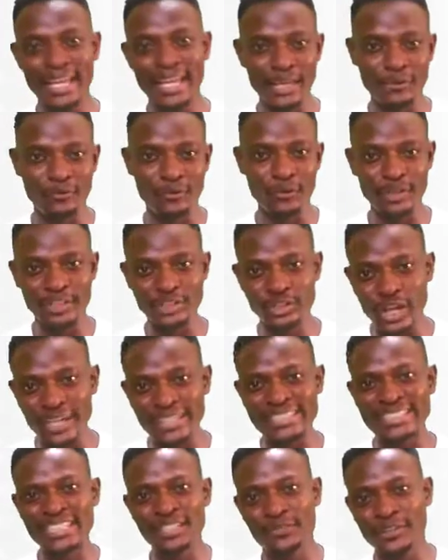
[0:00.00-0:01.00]
If you
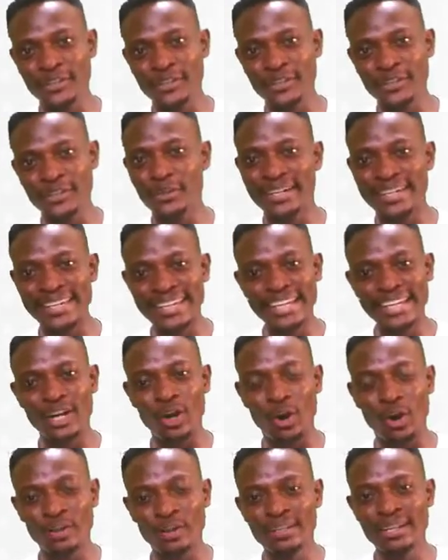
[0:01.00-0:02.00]
enjoyed this video, click
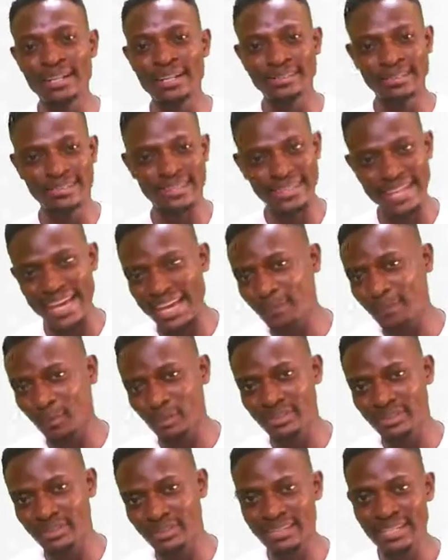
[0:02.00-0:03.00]
on the like
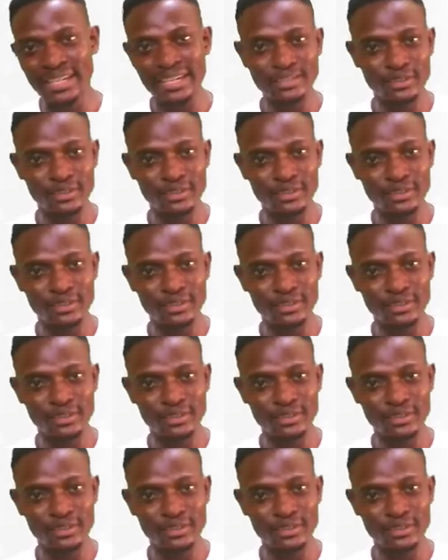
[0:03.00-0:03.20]
button.